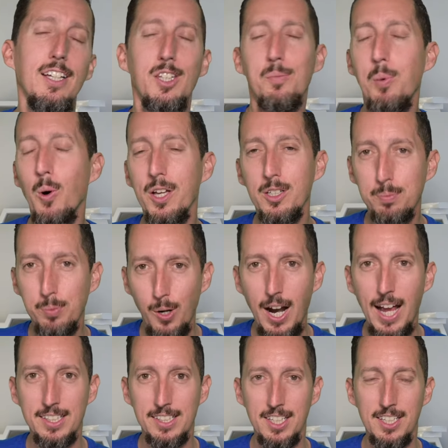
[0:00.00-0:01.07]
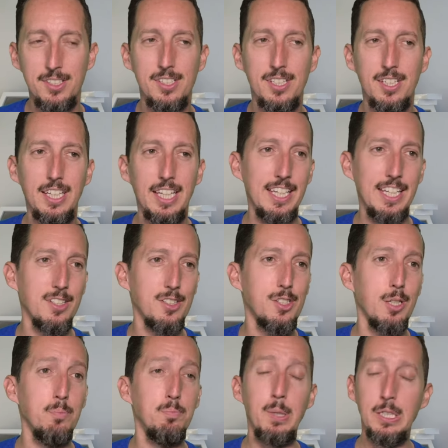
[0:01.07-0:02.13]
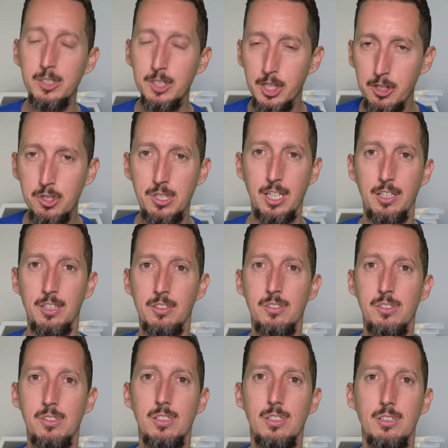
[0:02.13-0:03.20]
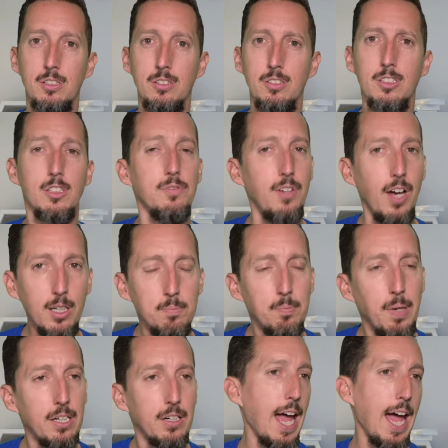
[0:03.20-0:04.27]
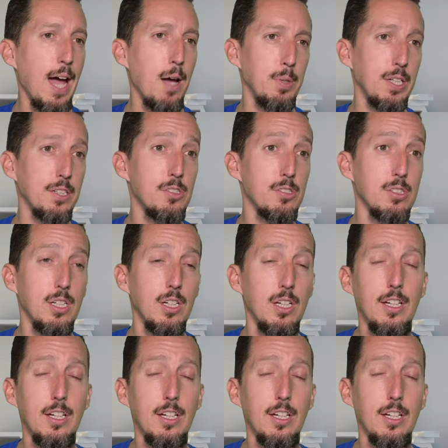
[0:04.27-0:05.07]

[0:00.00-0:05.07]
The point of practice is to build your skills, develop better habits,